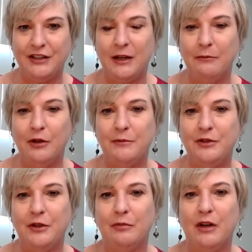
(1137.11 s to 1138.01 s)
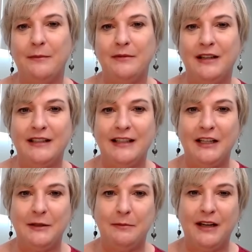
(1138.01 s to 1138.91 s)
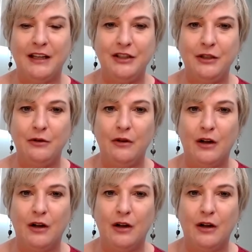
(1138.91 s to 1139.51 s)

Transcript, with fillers: some rooms you're brought up to the stage because you